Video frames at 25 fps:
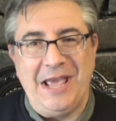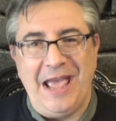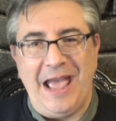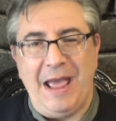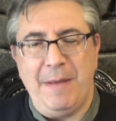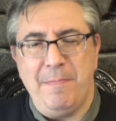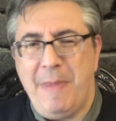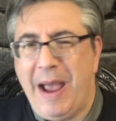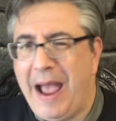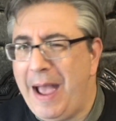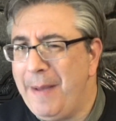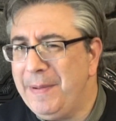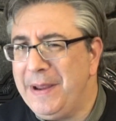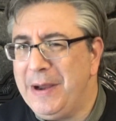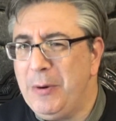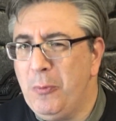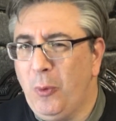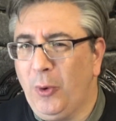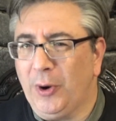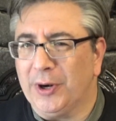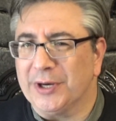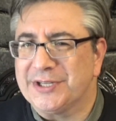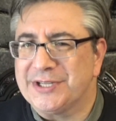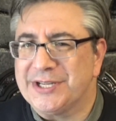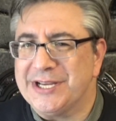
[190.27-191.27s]
And mapping
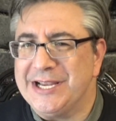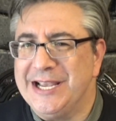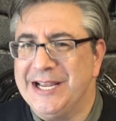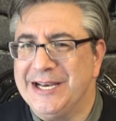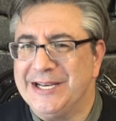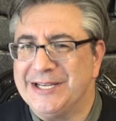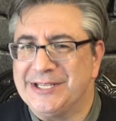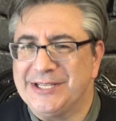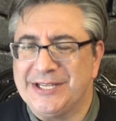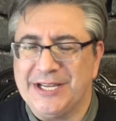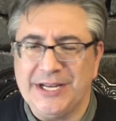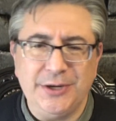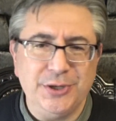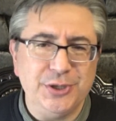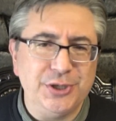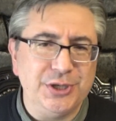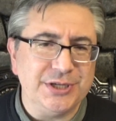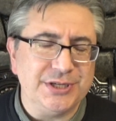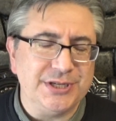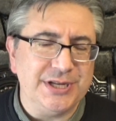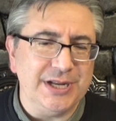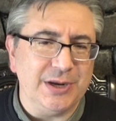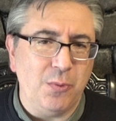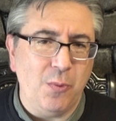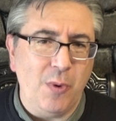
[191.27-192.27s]
works in a
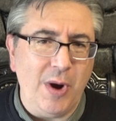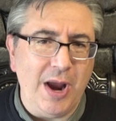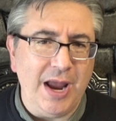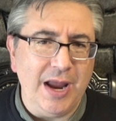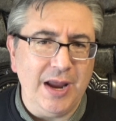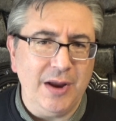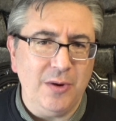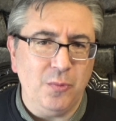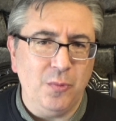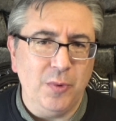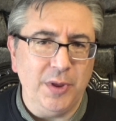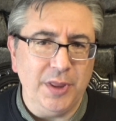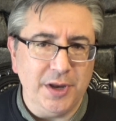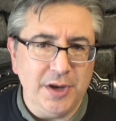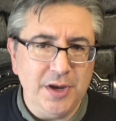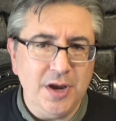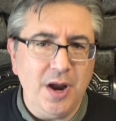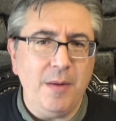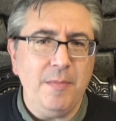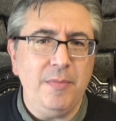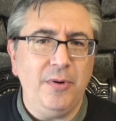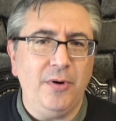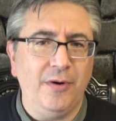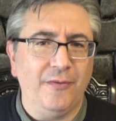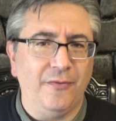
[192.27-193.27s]
synergistic way with a
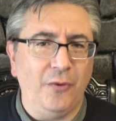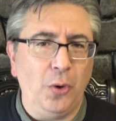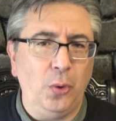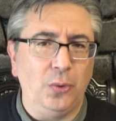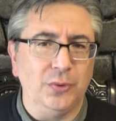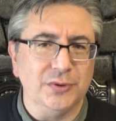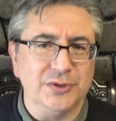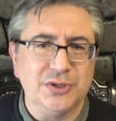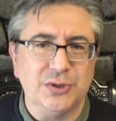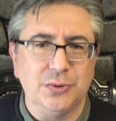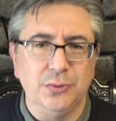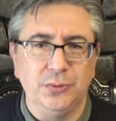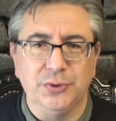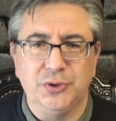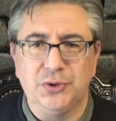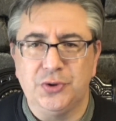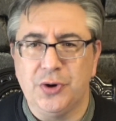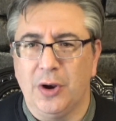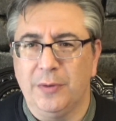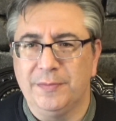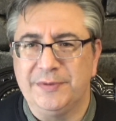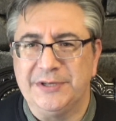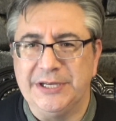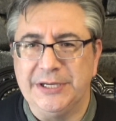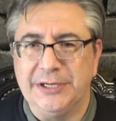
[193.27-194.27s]
number of old school
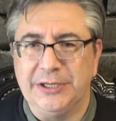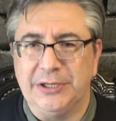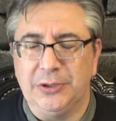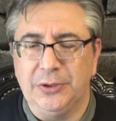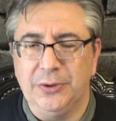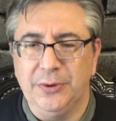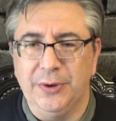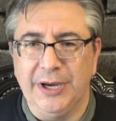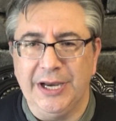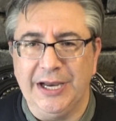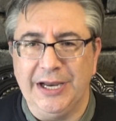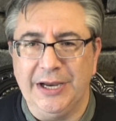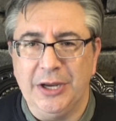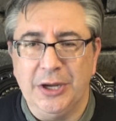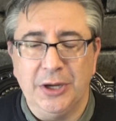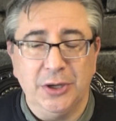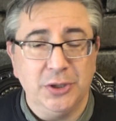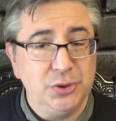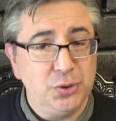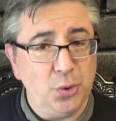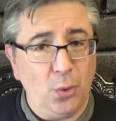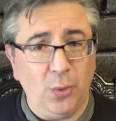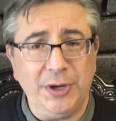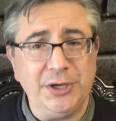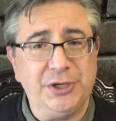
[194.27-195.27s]
tropes, including
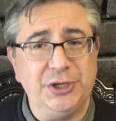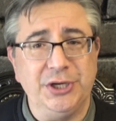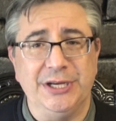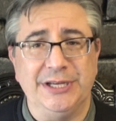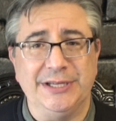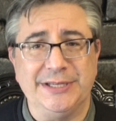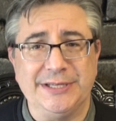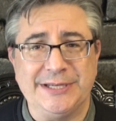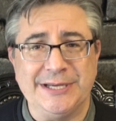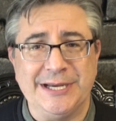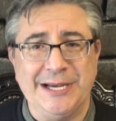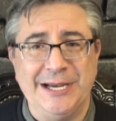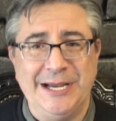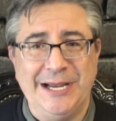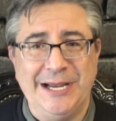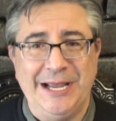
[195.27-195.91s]
torches.